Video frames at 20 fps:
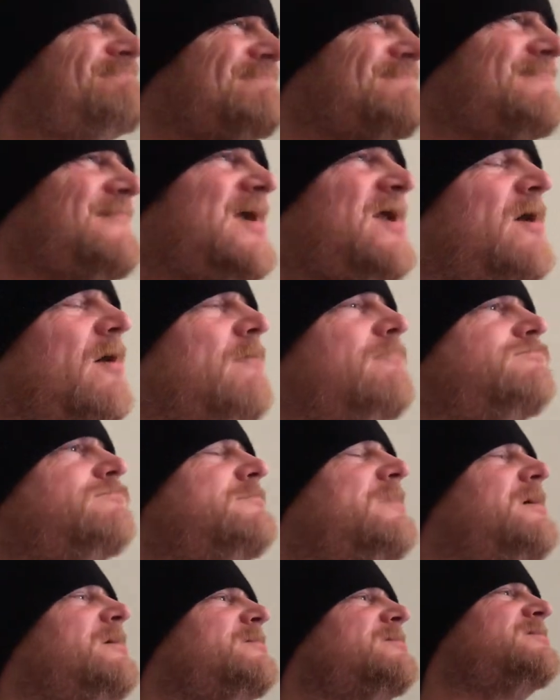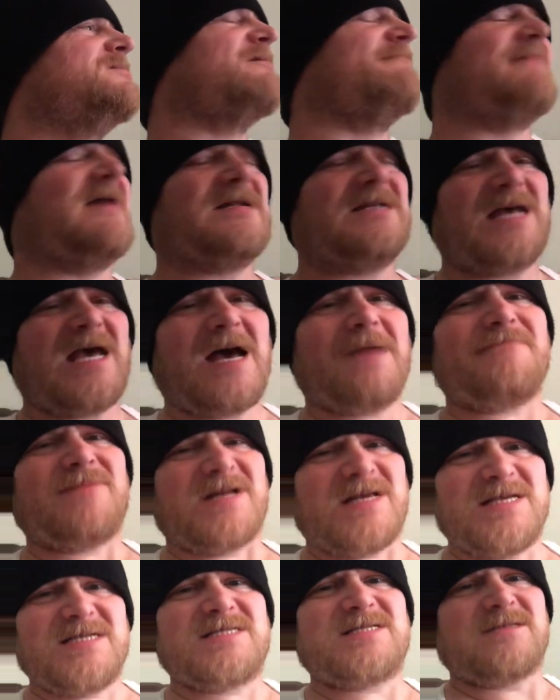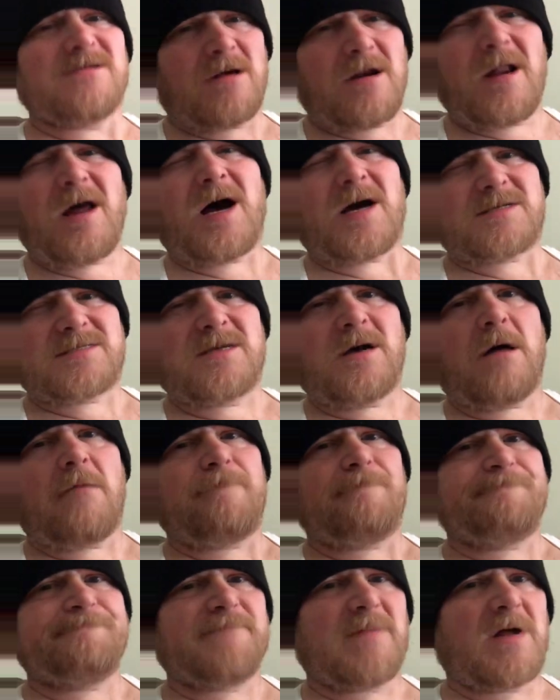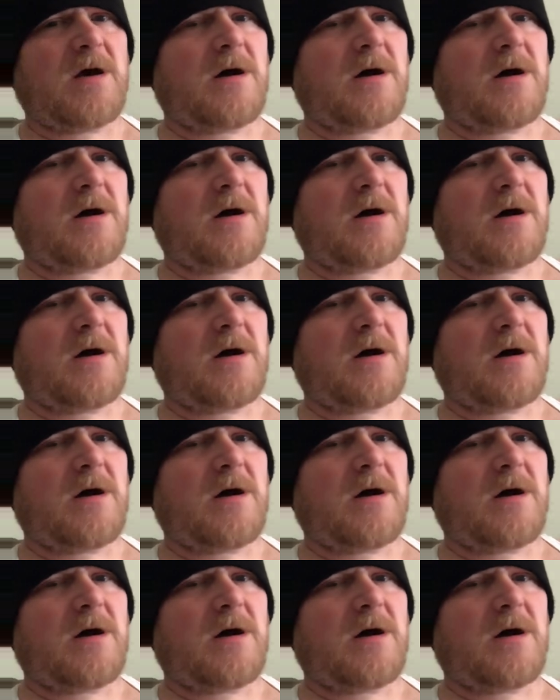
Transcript: You know, stuff like that. But he's still locked up.